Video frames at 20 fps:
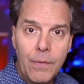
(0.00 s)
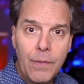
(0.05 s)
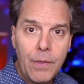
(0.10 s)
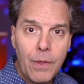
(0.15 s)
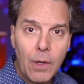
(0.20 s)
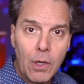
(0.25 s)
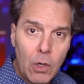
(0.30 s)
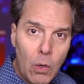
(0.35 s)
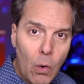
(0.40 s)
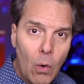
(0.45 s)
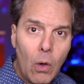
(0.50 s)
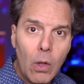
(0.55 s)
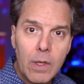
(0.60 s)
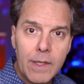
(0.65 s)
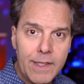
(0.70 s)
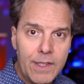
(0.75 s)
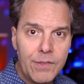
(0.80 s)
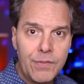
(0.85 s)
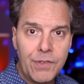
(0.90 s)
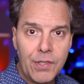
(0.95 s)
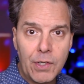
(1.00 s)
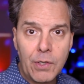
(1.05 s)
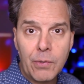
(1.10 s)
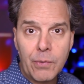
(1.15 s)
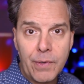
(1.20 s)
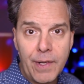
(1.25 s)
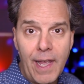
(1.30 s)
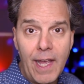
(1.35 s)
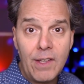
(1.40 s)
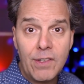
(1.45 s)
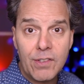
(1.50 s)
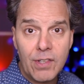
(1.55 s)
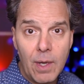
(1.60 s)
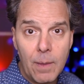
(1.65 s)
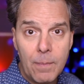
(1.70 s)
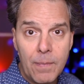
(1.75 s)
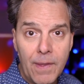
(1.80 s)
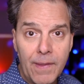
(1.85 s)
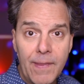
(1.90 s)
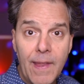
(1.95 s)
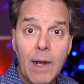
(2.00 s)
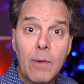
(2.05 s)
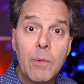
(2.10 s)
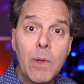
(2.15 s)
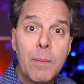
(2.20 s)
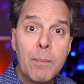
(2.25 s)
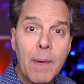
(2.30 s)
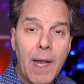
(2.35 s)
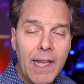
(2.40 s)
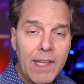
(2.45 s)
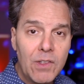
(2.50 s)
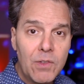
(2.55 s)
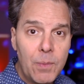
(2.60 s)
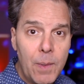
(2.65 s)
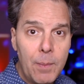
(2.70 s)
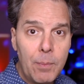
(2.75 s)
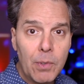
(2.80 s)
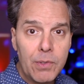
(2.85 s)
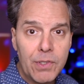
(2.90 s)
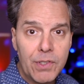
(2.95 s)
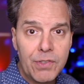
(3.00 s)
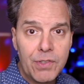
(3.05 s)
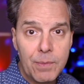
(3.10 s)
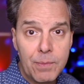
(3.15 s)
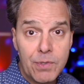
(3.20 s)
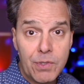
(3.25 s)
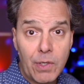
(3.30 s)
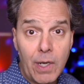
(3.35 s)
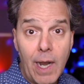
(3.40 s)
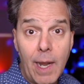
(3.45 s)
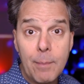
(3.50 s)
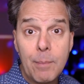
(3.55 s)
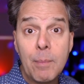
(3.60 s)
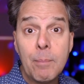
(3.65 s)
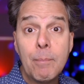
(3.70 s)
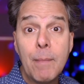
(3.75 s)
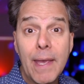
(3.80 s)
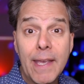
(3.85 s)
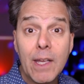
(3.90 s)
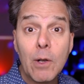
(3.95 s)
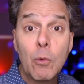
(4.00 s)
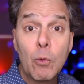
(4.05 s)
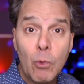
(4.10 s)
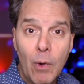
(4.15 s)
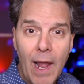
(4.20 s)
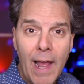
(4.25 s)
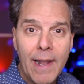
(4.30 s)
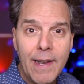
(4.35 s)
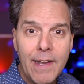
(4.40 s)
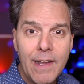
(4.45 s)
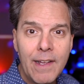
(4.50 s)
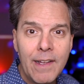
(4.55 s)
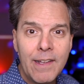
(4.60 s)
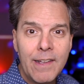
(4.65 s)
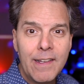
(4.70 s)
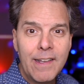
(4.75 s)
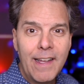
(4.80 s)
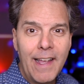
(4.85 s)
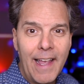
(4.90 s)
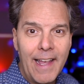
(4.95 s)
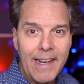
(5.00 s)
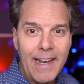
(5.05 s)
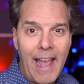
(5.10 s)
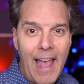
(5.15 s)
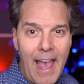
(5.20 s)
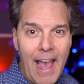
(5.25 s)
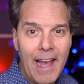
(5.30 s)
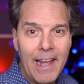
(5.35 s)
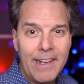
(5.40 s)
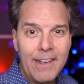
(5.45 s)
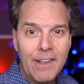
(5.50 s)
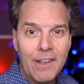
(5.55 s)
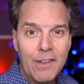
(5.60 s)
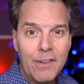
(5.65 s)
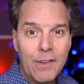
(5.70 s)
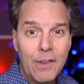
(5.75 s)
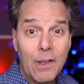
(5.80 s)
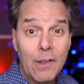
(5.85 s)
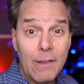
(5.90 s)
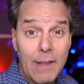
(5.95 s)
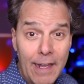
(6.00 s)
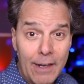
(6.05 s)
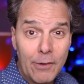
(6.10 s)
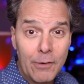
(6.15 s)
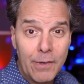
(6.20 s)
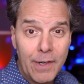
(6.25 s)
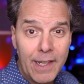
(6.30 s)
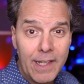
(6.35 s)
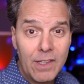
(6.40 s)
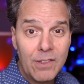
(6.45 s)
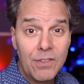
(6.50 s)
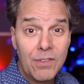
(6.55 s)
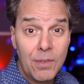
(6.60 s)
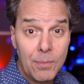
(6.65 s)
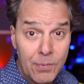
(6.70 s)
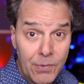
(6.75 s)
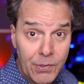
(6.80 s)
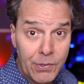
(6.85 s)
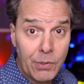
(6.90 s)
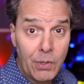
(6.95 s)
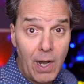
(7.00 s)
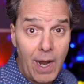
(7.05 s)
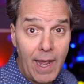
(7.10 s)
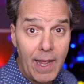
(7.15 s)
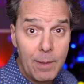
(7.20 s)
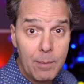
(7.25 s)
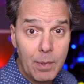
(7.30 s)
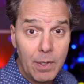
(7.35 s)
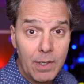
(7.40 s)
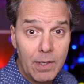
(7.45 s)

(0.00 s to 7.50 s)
The goal is to create something that reminds people to subscribe. Make it red and add the lettering subscribe.